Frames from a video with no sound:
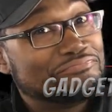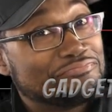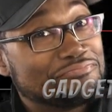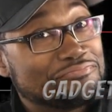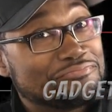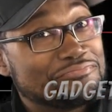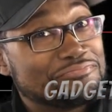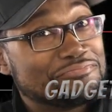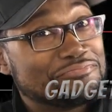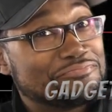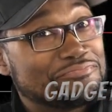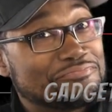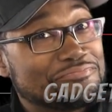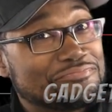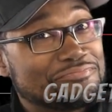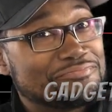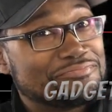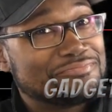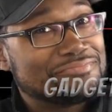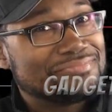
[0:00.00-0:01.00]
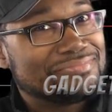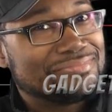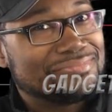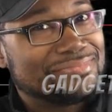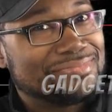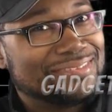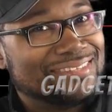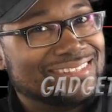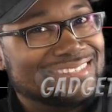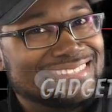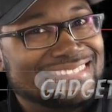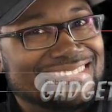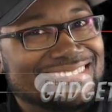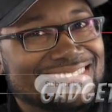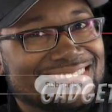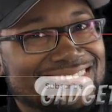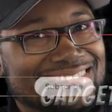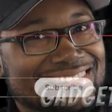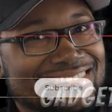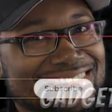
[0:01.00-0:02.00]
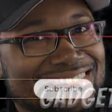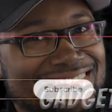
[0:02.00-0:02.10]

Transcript: called the Hover and the Hover 2,